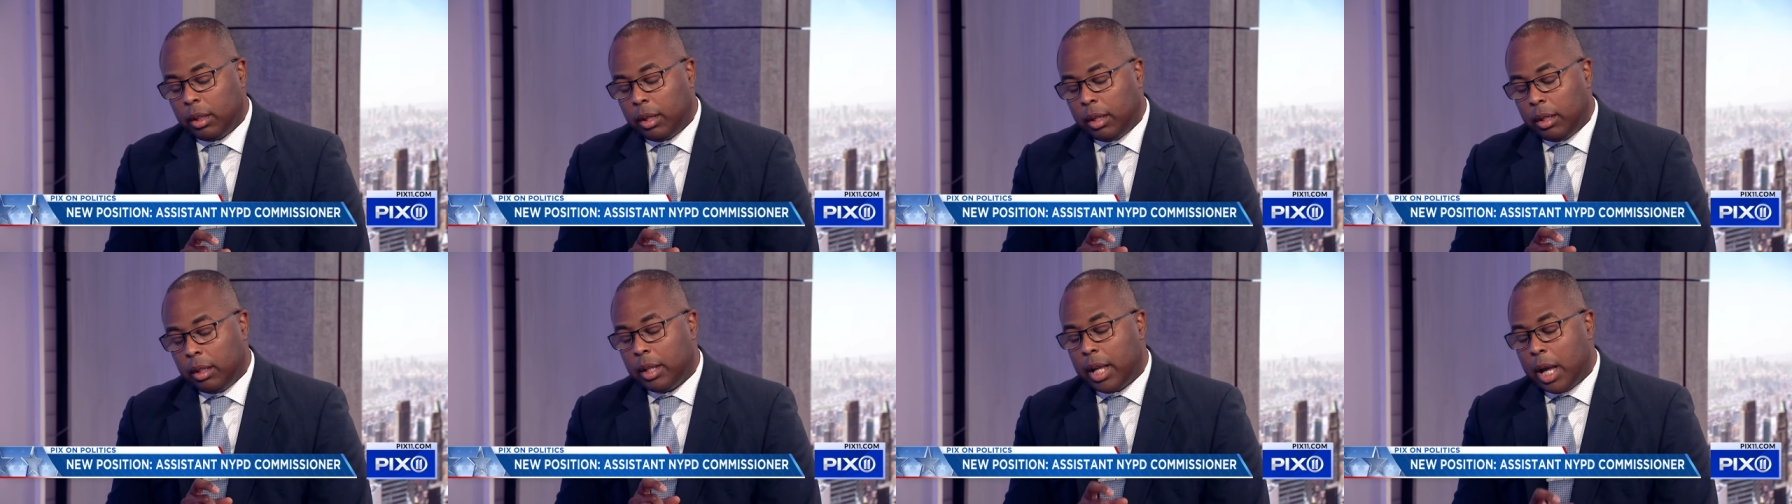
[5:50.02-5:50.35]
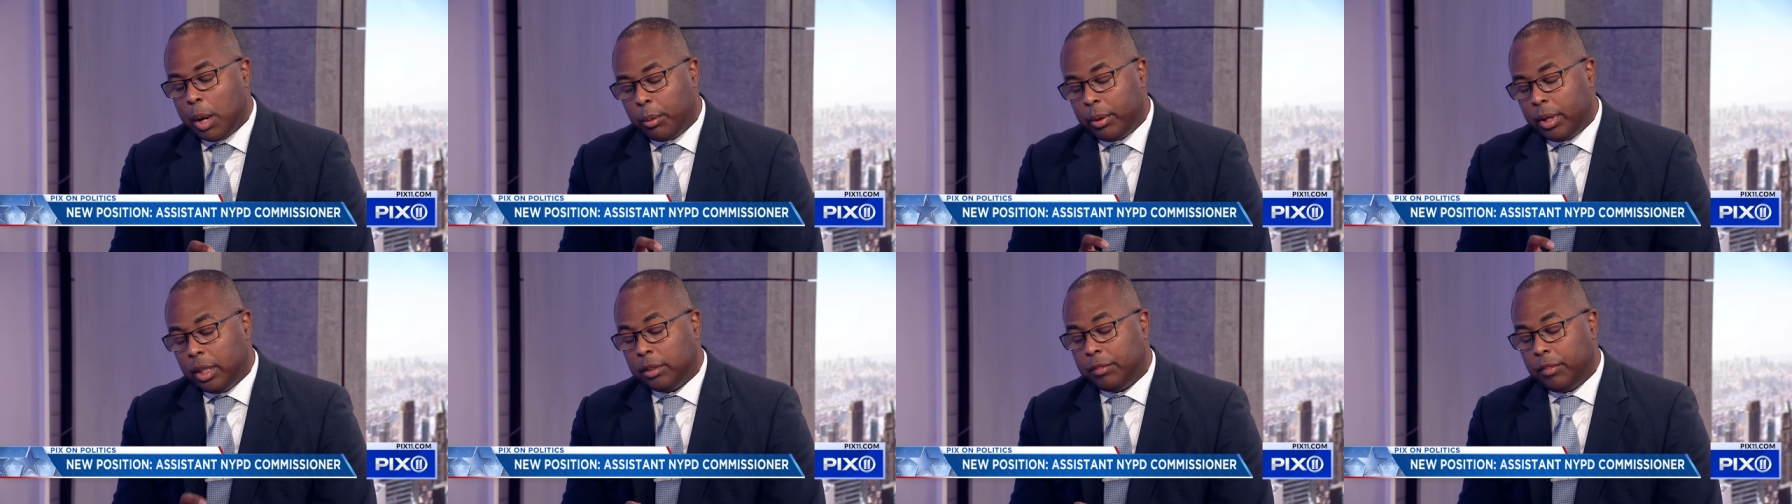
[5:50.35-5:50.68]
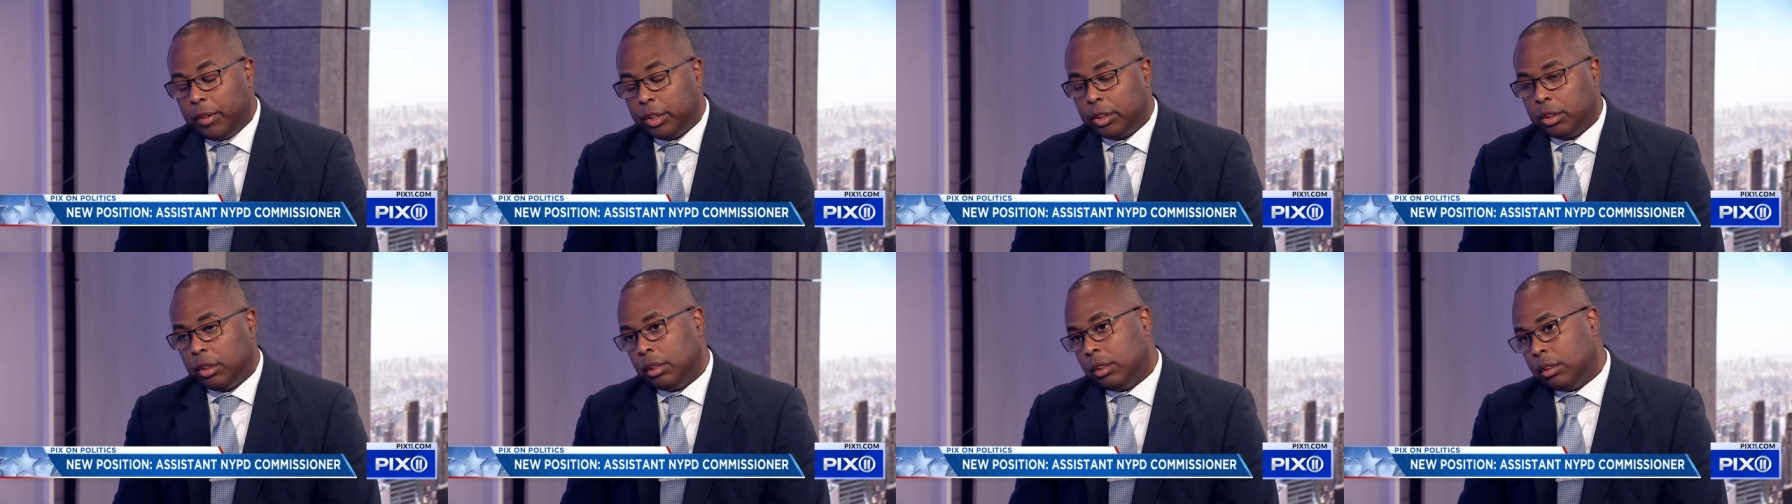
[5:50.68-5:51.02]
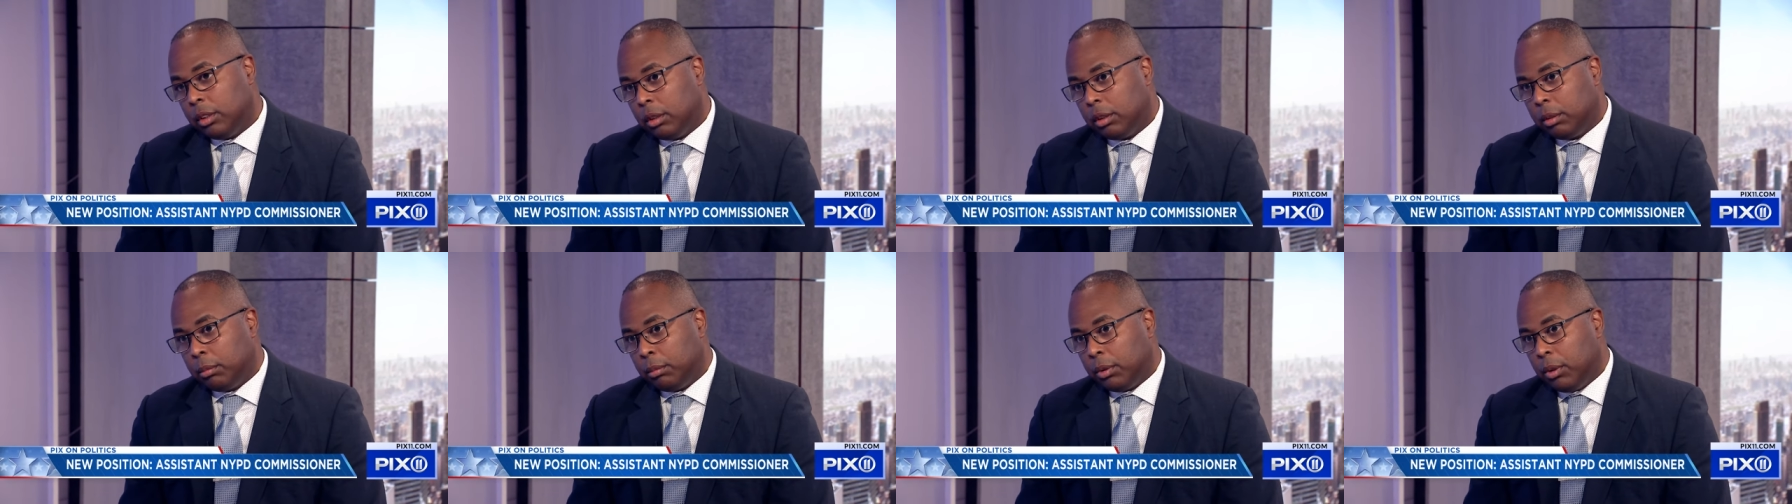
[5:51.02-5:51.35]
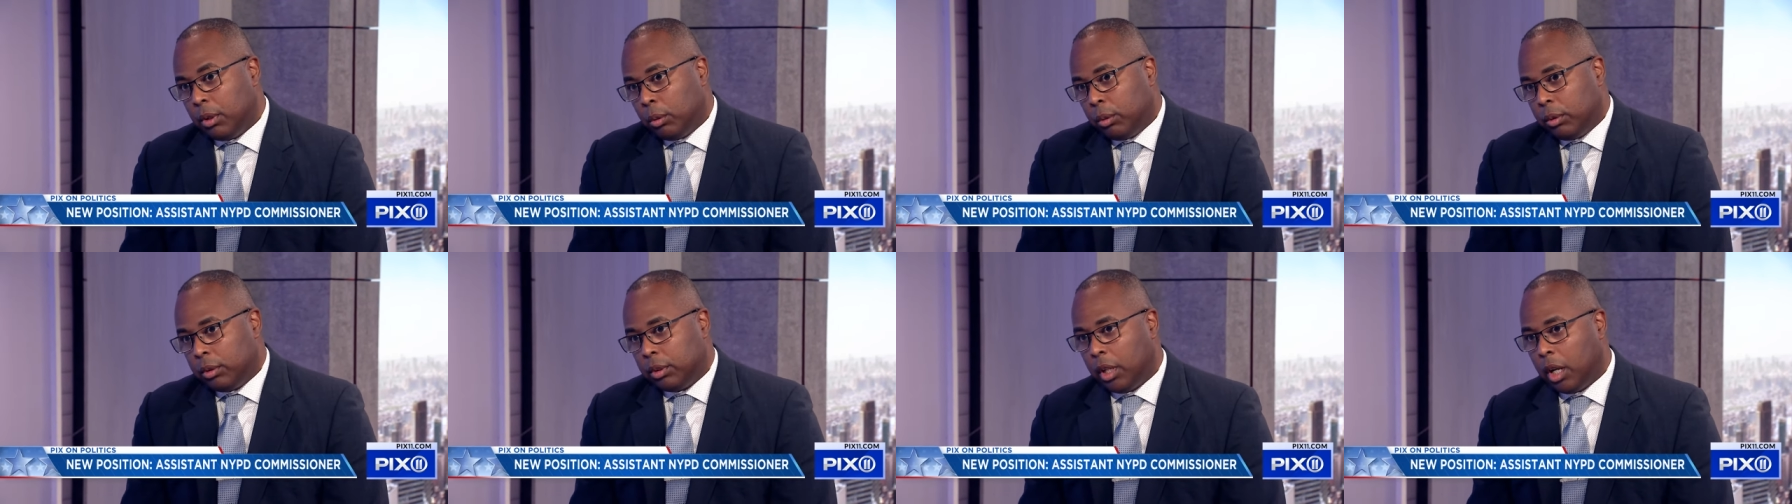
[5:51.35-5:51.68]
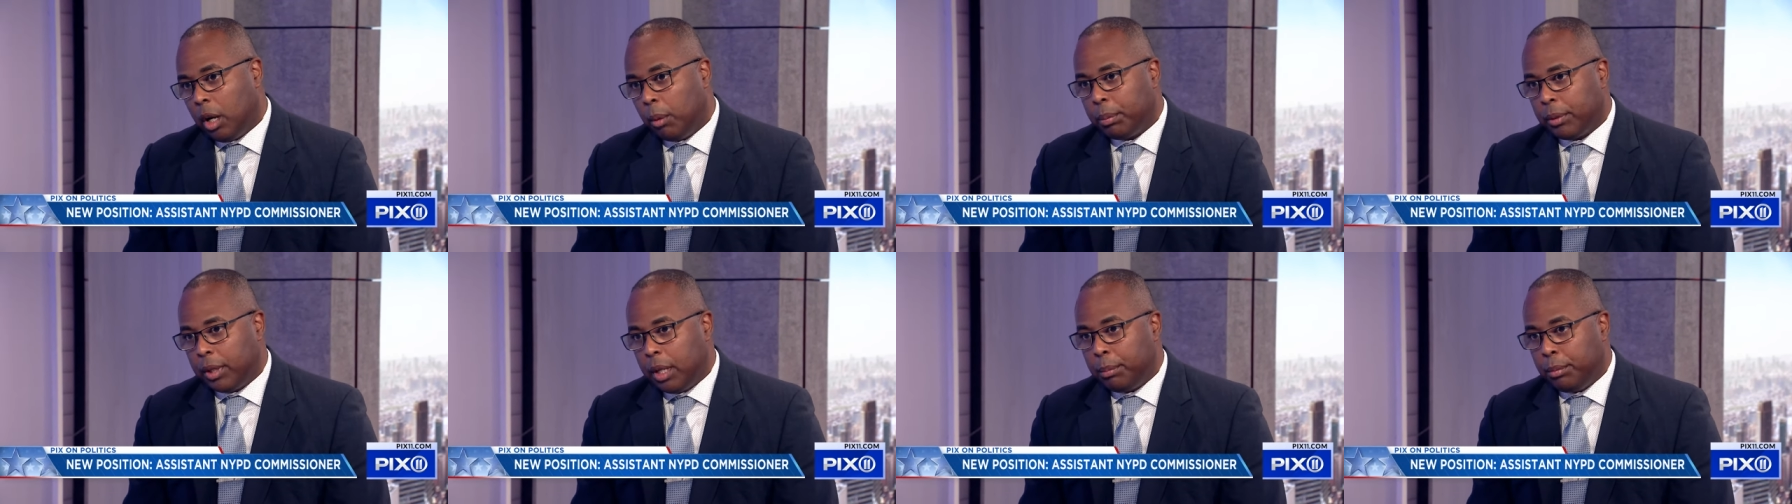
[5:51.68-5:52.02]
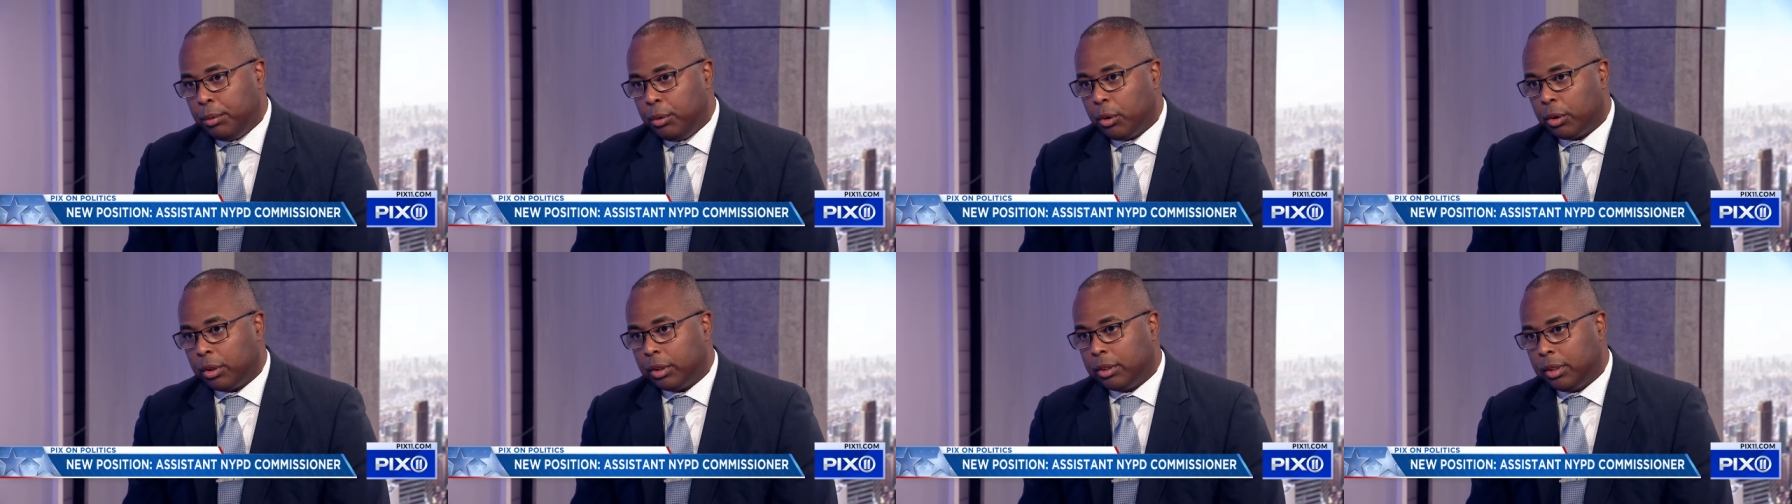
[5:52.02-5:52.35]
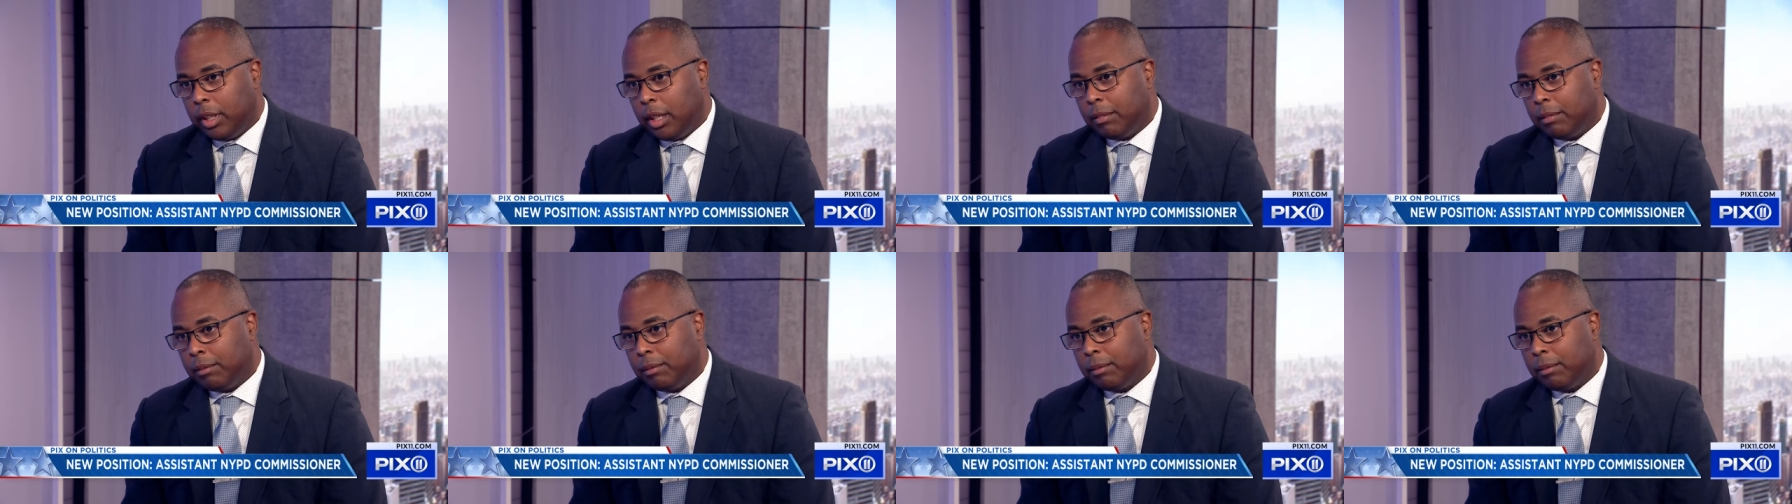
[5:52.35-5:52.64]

in line with his vision is, you know, to help keep New Yorkers safe.